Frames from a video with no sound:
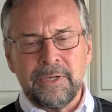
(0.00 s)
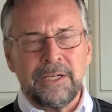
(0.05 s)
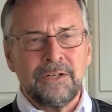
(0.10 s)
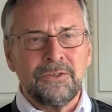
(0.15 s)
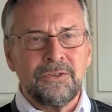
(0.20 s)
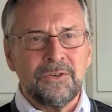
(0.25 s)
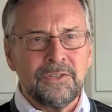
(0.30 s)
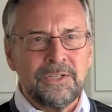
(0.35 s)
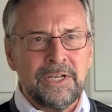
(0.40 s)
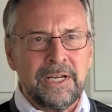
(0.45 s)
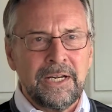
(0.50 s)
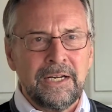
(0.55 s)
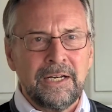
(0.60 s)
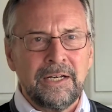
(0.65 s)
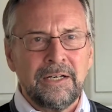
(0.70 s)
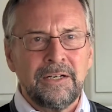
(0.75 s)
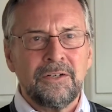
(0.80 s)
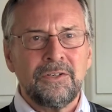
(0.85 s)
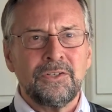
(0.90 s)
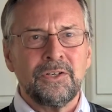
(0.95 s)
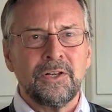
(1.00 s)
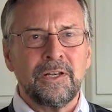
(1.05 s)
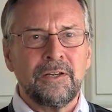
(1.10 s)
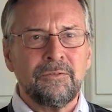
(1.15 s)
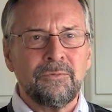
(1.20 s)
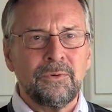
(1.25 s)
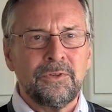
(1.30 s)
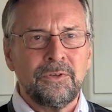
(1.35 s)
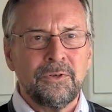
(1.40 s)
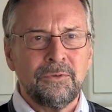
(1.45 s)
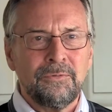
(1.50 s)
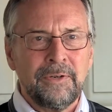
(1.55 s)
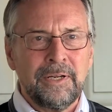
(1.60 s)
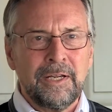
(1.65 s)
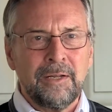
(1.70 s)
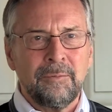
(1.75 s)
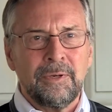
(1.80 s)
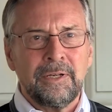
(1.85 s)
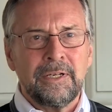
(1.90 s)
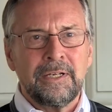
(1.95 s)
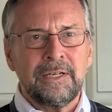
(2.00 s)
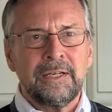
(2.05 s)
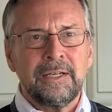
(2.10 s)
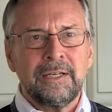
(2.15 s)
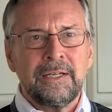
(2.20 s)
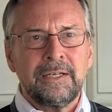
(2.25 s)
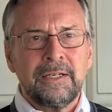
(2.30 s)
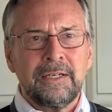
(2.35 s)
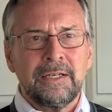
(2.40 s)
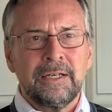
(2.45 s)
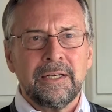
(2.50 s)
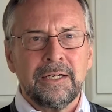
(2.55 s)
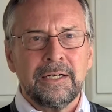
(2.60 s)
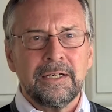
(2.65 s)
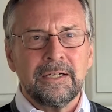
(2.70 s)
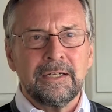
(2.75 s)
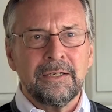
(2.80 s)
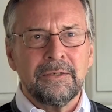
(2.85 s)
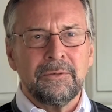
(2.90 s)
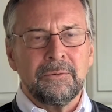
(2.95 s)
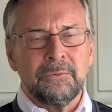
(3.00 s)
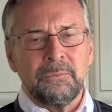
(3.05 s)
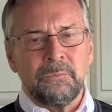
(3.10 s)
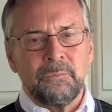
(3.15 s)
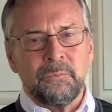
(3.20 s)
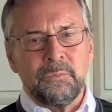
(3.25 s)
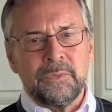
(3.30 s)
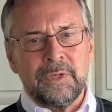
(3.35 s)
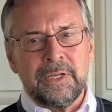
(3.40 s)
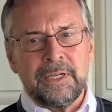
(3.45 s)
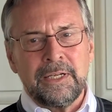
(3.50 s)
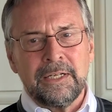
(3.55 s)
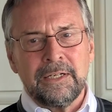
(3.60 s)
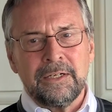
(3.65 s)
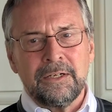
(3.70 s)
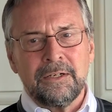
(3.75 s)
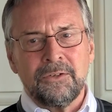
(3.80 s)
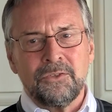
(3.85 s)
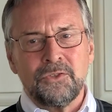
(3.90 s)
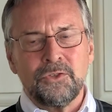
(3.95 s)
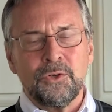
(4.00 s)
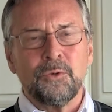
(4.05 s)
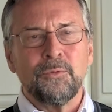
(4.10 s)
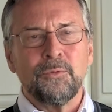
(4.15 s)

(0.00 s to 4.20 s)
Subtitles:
entertain, to live with your family, and so